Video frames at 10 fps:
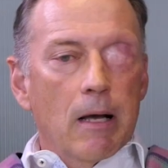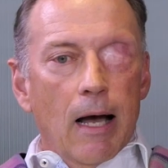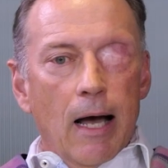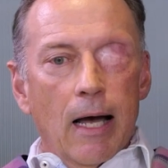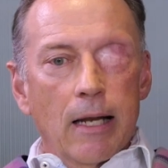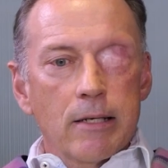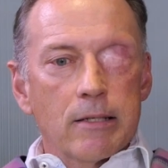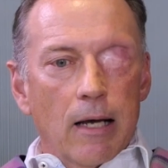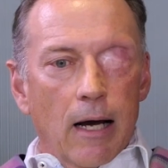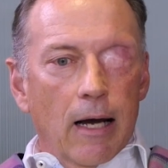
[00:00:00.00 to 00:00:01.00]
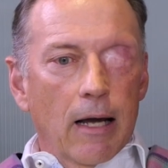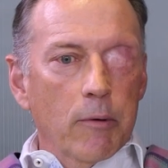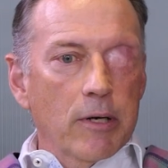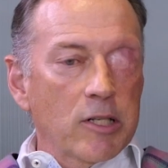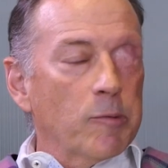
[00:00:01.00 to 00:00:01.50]
And I
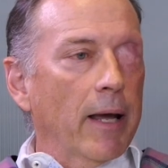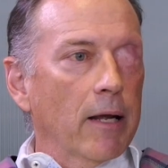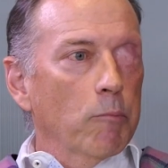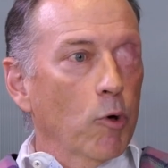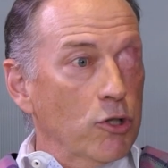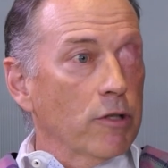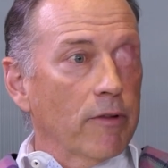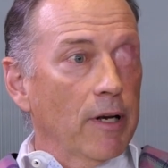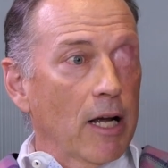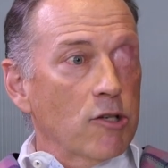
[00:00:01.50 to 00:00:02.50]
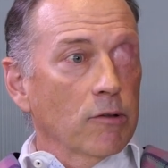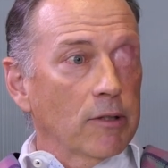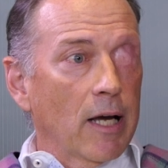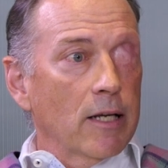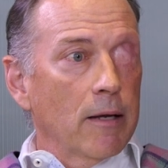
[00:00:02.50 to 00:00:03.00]
would expect most of the national
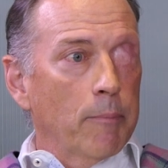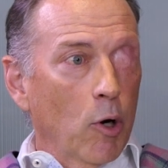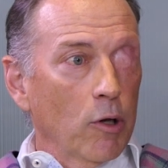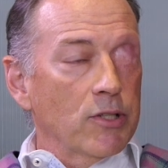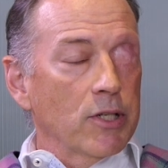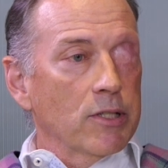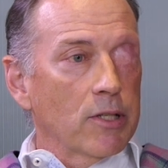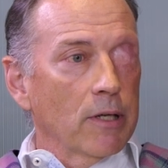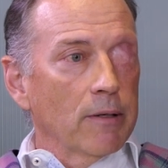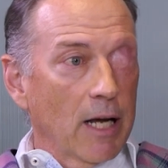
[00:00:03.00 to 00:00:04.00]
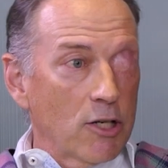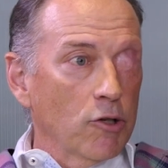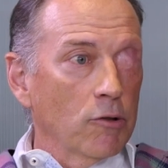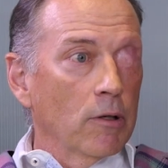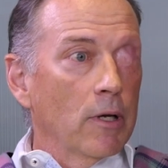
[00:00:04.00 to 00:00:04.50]
tax policies that
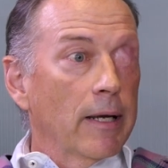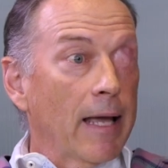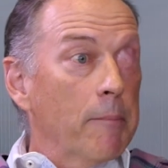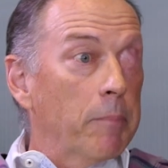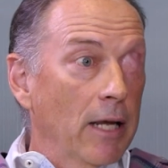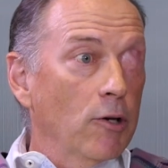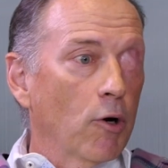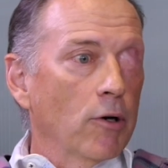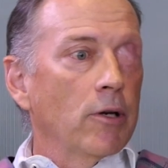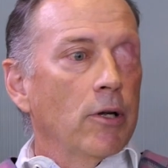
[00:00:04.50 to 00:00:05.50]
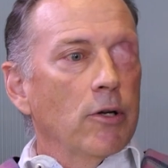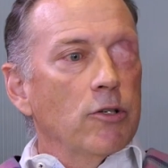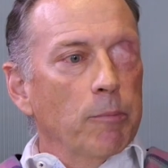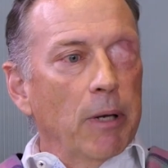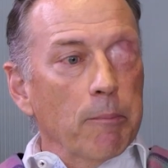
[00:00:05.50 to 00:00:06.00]
National campaigned on
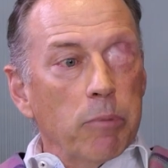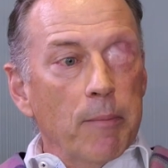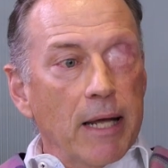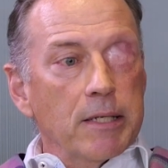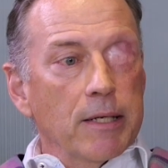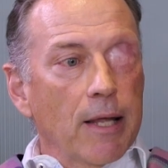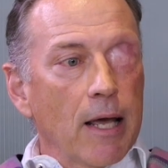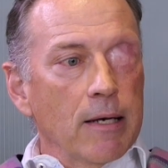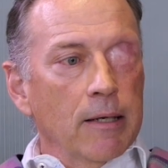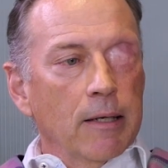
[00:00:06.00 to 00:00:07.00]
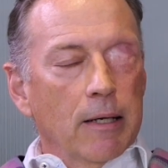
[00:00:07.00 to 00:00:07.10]
to be implemented then.